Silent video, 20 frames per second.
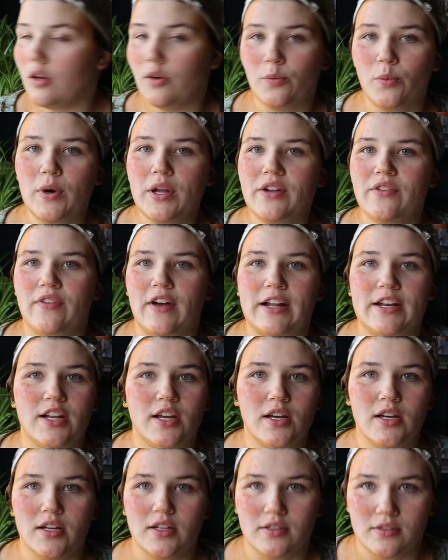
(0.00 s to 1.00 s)
What have I
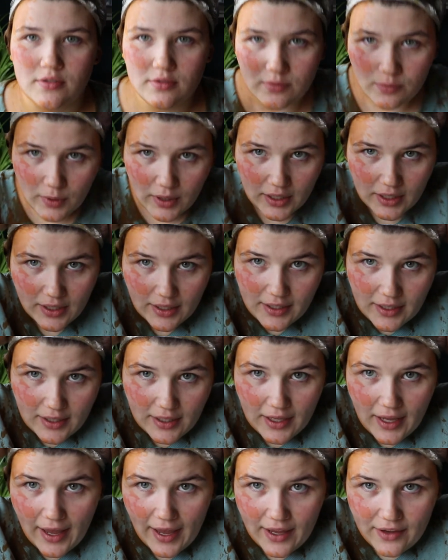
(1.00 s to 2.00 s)
done? What
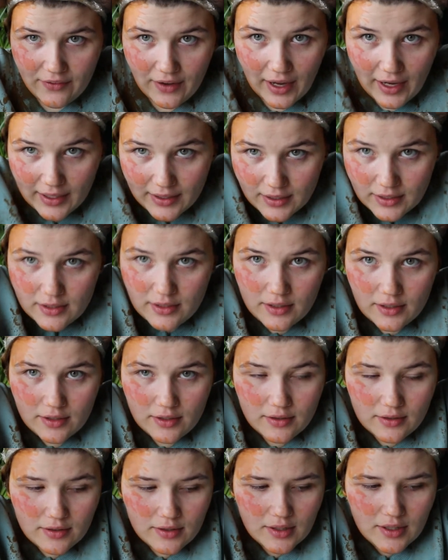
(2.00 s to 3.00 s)
have I
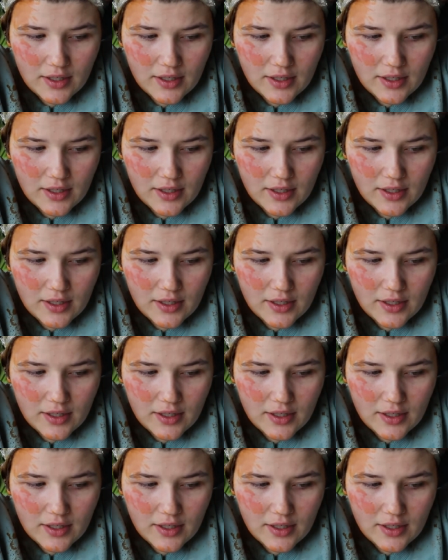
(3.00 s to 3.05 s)
done?